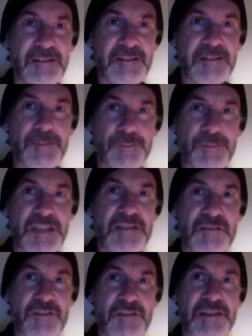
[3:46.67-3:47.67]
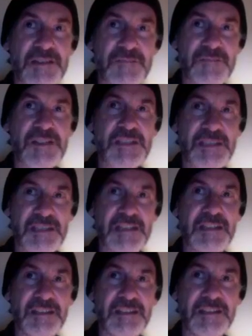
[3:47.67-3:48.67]
"The mysteries of the sea,"
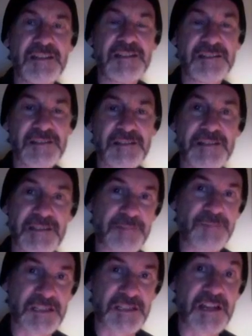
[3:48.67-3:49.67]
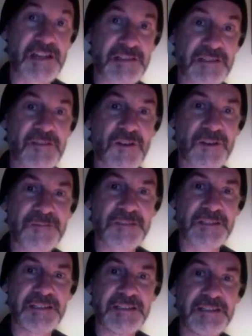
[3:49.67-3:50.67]
said McDunn
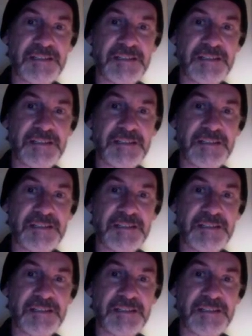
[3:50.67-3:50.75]
thoughtfully.